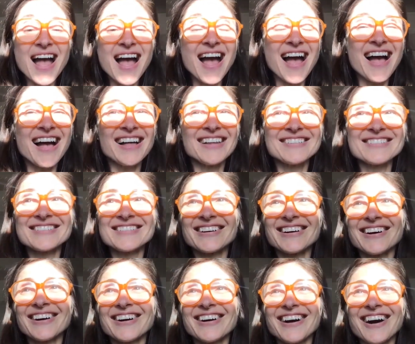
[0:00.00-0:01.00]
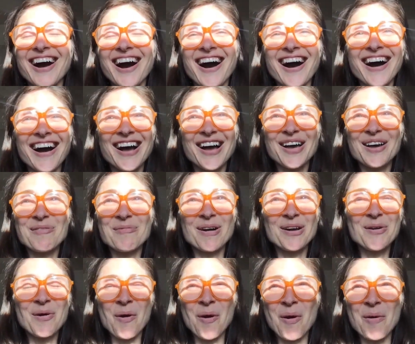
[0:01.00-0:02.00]
and I
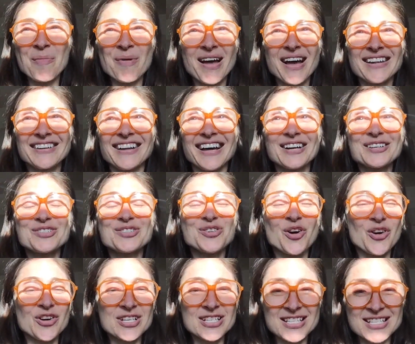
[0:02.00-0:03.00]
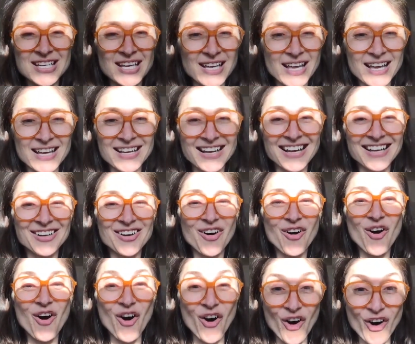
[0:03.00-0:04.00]
went home and like started singing it
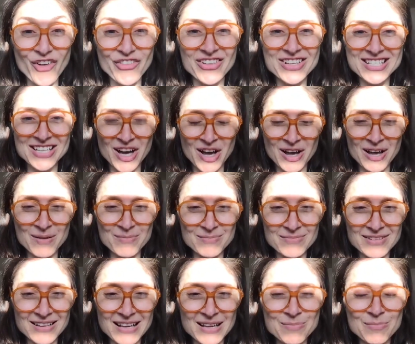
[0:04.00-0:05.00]
all the time.